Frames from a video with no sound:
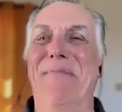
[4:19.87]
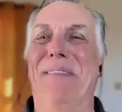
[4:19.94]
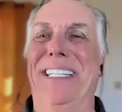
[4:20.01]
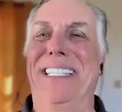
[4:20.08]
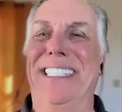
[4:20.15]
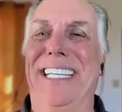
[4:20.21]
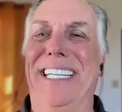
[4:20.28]

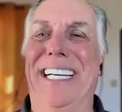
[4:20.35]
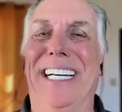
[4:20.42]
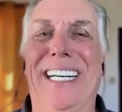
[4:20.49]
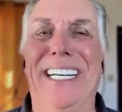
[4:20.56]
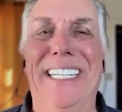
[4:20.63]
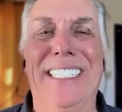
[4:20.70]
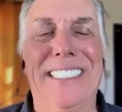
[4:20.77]
But
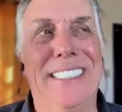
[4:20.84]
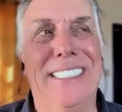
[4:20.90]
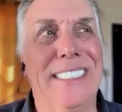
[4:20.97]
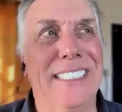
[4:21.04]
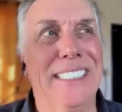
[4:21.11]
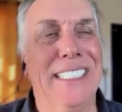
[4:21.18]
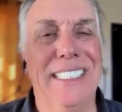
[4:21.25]

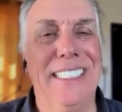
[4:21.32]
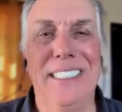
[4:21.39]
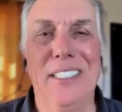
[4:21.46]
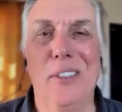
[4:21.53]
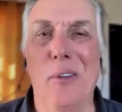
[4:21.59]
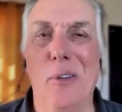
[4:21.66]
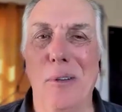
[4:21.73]

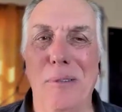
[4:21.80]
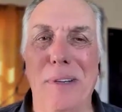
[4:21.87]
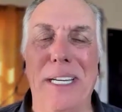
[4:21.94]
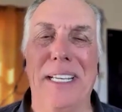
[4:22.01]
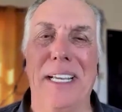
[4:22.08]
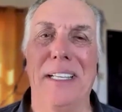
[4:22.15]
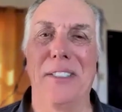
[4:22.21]

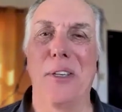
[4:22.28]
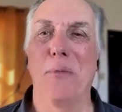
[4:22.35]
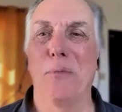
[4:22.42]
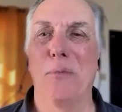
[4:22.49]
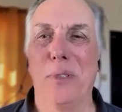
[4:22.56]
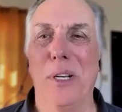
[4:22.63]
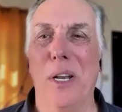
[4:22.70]
already,
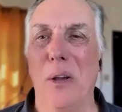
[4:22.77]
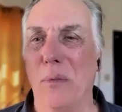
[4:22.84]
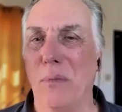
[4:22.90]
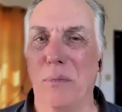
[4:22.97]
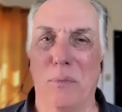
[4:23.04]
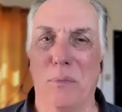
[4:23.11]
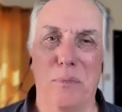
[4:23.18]
so,
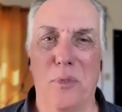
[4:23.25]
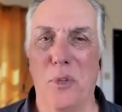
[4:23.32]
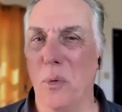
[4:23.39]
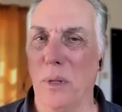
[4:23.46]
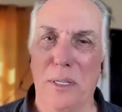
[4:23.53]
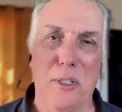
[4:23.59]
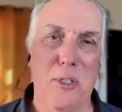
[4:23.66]

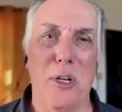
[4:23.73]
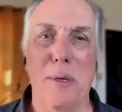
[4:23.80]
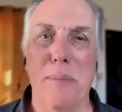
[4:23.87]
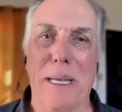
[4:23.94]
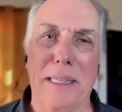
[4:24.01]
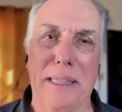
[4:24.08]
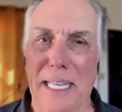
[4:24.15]
too early to talk
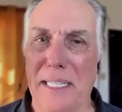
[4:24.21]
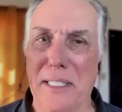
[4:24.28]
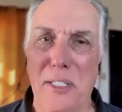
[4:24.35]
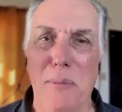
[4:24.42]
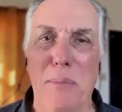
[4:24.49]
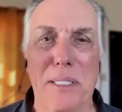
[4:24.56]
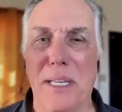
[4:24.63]
about
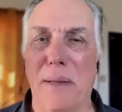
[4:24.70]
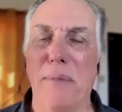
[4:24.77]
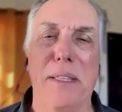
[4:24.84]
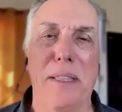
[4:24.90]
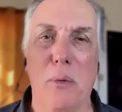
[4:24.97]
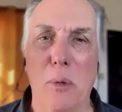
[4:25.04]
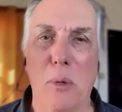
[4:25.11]
legacy, but
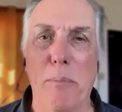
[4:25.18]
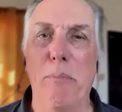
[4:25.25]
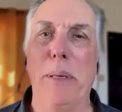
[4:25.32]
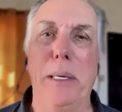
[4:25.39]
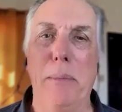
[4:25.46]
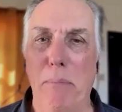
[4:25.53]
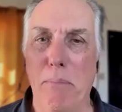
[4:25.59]
something that will
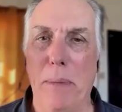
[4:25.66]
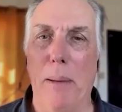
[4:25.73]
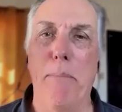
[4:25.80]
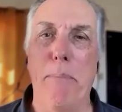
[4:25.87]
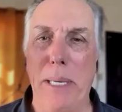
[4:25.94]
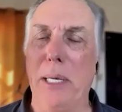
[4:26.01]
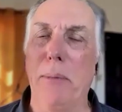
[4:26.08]
be a
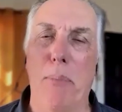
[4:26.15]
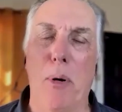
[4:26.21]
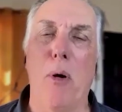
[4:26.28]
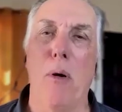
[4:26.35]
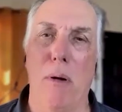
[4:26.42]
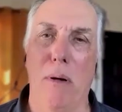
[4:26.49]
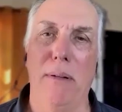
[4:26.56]
big
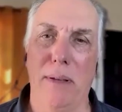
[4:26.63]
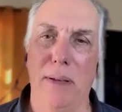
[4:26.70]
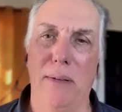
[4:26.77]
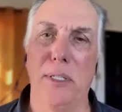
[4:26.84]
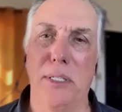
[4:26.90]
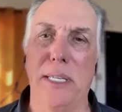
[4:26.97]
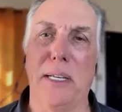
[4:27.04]
part
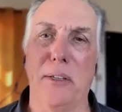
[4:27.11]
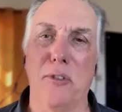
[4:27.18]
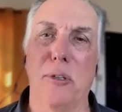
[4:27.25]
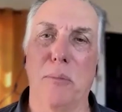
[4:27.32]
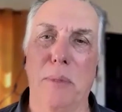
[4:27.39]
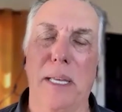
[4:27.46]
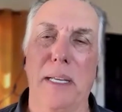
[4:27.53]
of his second
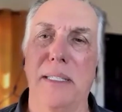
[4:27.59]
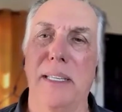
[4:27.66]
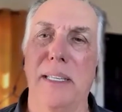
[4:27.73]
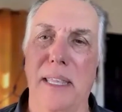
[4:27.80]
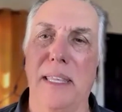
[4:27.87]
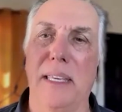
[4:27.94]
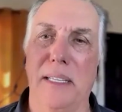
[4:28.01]
term
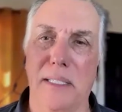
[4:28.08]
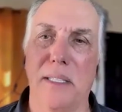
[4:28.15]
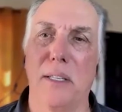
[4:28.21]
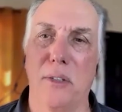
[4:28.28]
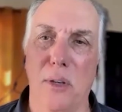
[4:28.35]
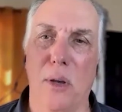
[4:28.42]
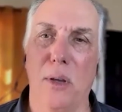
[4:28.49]
legacy, I think, is
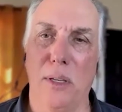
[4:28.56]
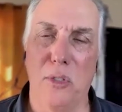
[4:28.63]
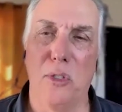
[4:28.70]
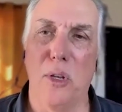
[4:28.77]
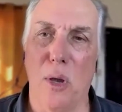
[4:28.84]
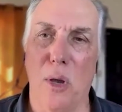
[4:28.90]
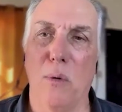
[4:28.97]

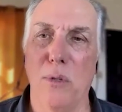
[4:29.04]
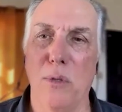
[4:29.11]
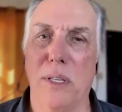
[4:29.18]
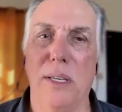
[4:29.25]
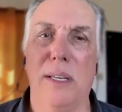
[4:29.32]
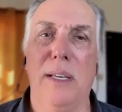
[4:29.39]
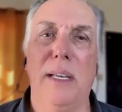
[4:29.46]

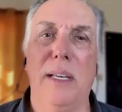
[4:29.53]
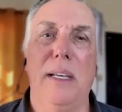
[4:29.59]
DOGE, the